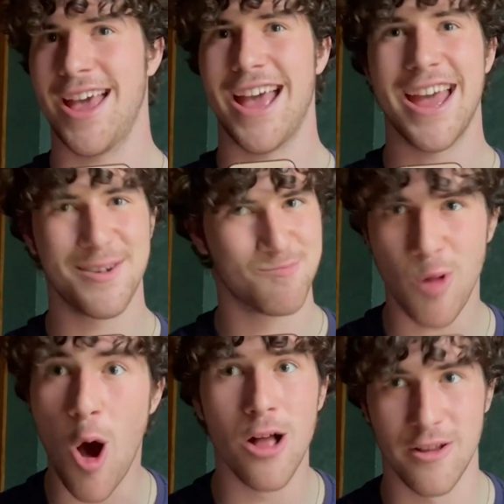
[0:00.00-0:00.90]
and
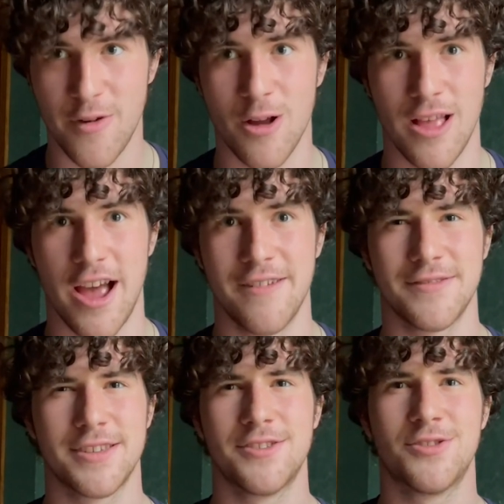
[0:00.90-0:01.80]
all of our
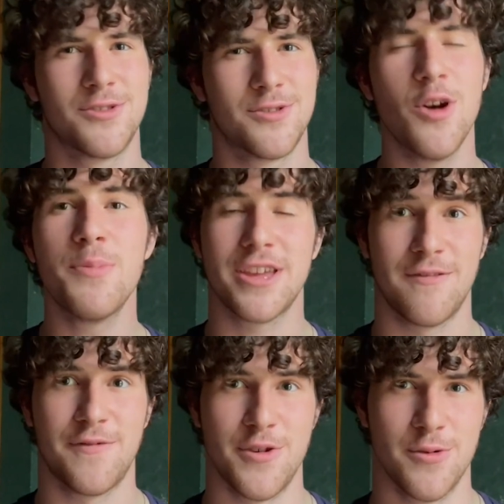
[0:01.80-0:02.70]
lives. Don't be
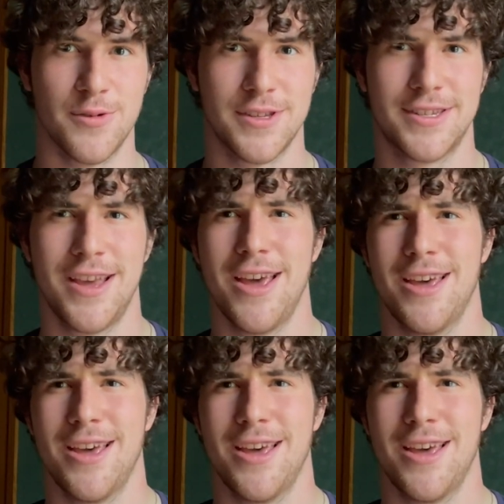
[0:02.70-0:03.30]
confused.